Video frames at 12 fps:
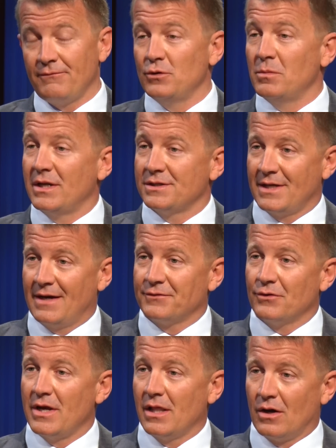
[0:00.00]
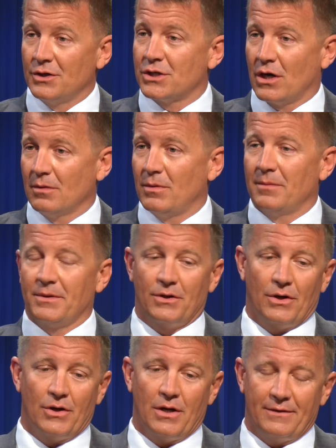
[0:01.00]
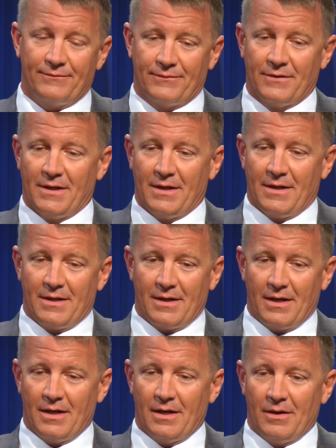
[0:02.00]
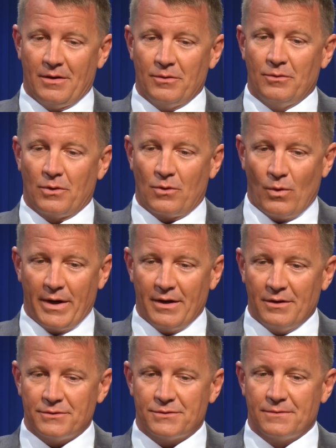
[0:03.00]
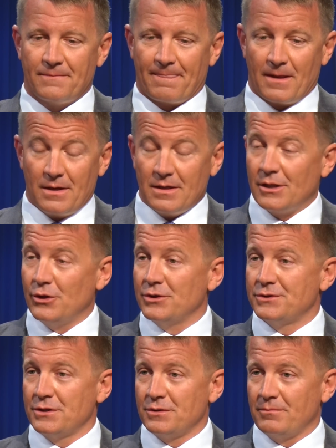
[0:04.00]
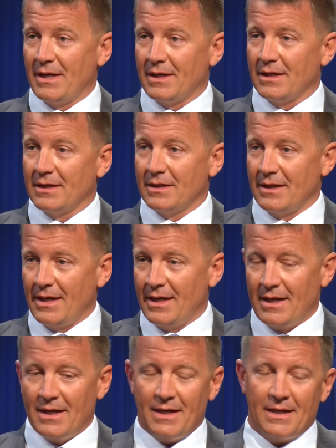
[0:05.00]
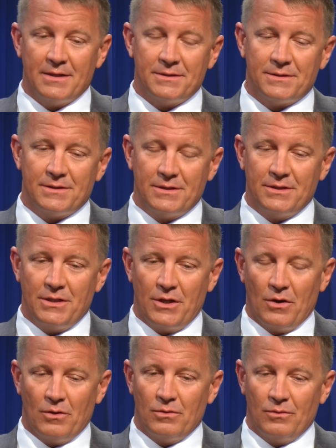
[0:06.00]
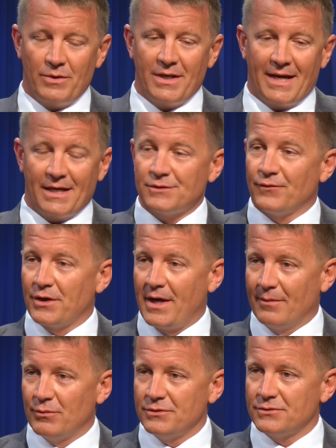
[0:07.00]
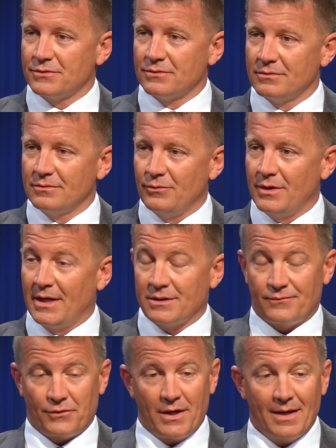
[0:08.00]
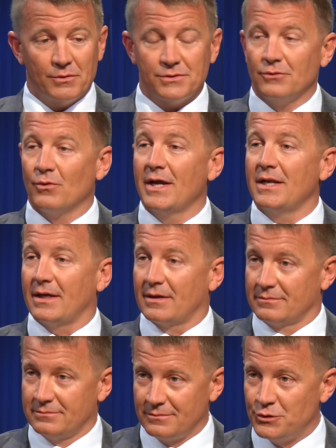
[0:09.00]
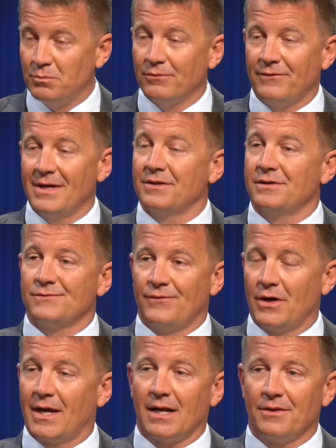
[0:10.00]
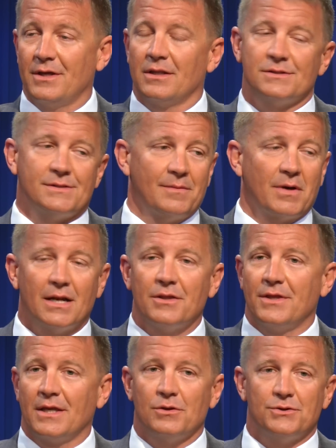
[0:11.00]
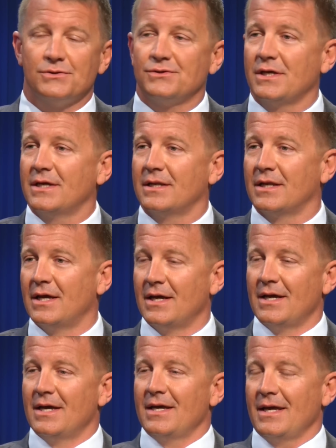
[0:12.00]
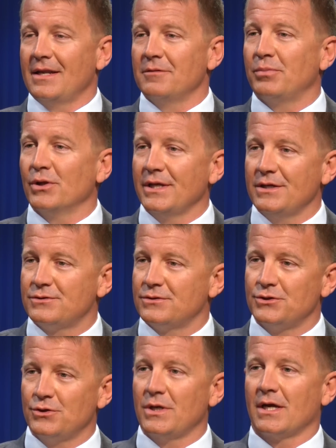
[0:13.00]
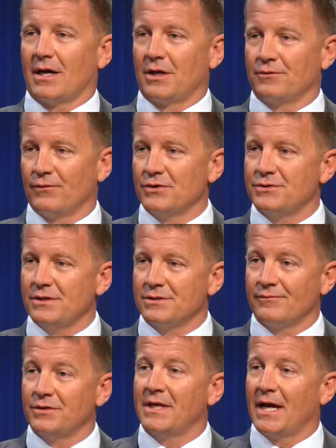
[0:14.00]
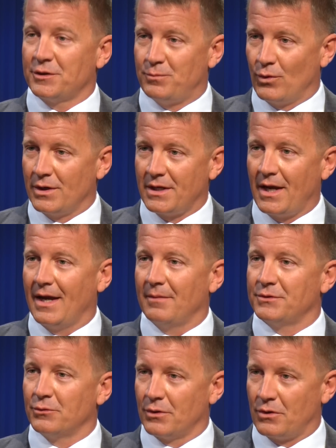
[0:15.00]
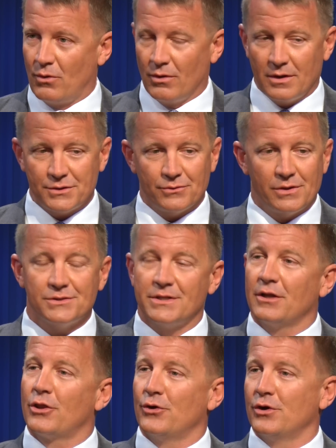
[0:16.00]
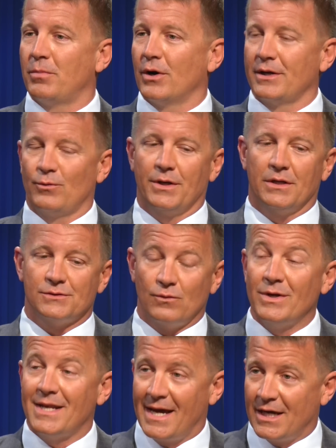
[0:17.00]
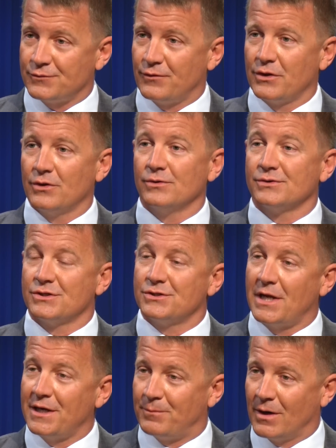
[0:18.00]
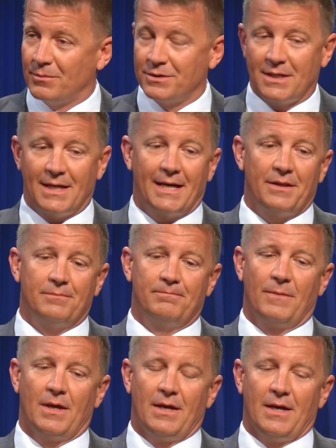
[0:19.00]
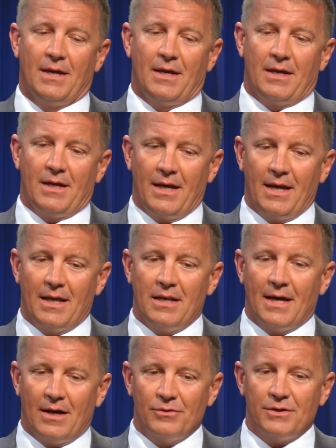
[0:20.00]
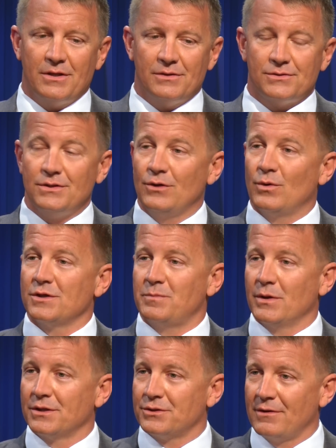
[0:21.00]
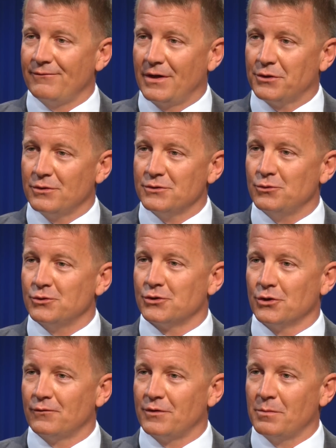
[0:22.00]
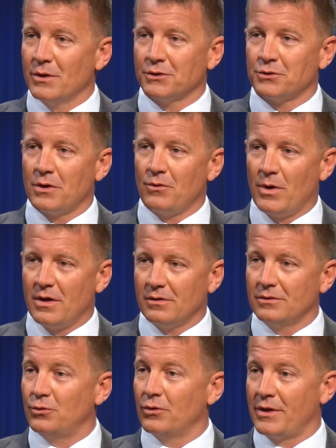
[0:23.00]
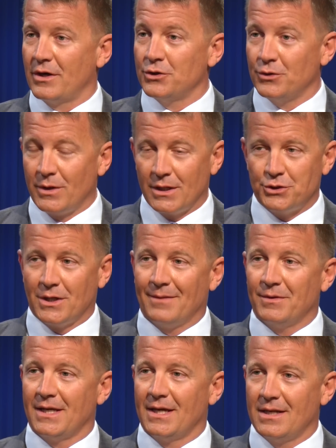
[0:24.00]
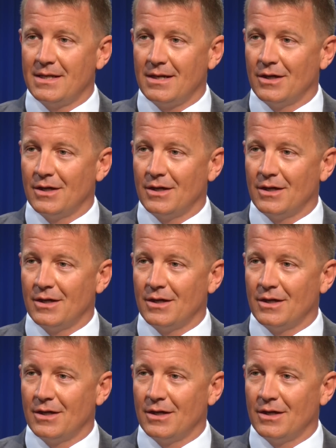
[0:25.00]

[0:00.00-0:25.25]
few minutes after a large car bomb had gone off requires clear decision making. And, you know, we'd asked for cameras in writing to prevent this very kind of thing, the same kind of thing that you see in police shooting controversies of a dashboard cam to record so there's that third party witness. We'd asked for those, the State Department denied them. And now these U.S. military veterans who served the military well, who were there doing a job again